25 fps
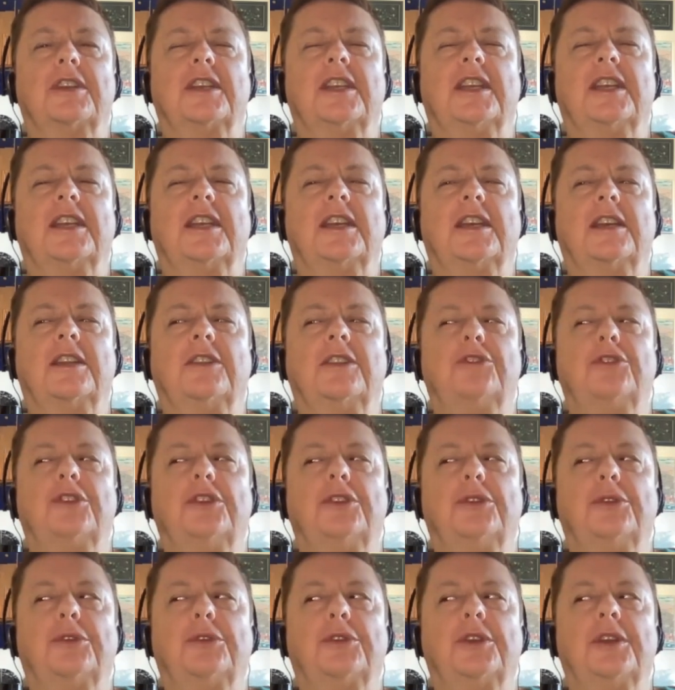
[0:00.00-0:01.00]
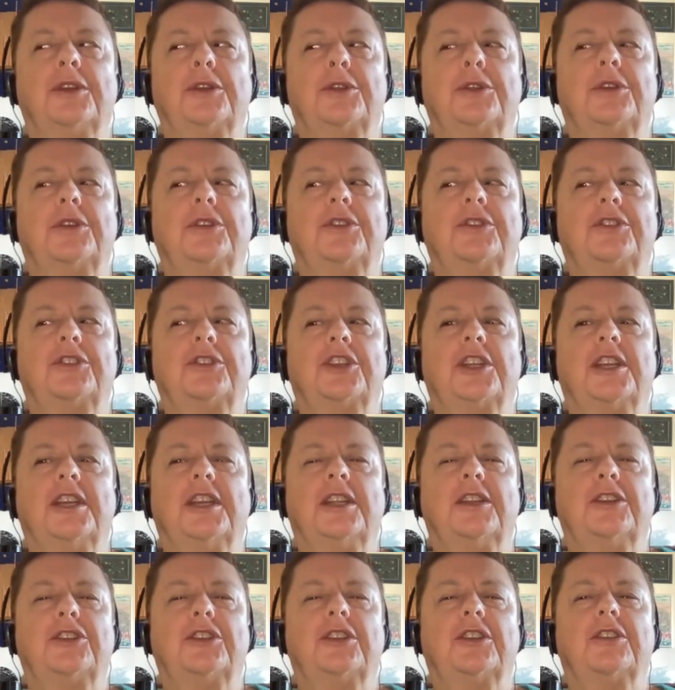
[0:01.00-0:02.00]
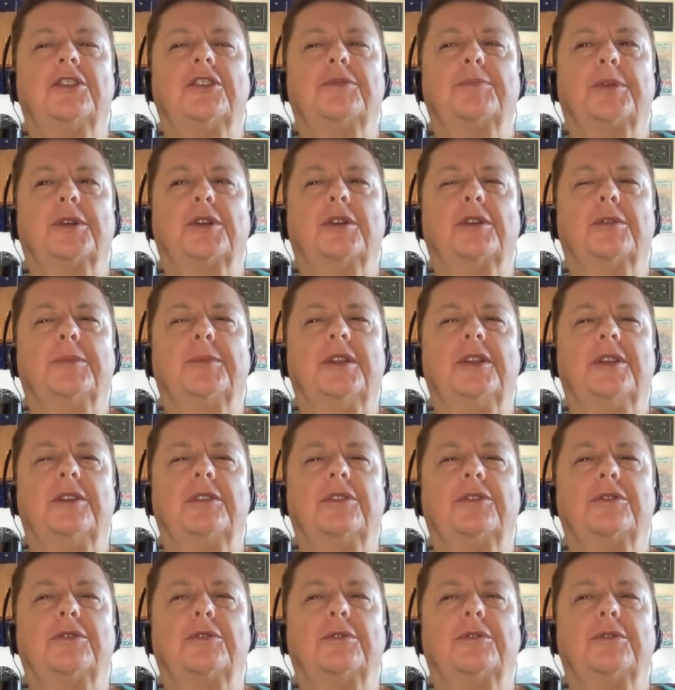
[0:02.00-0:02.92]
And do you think this change is permanent,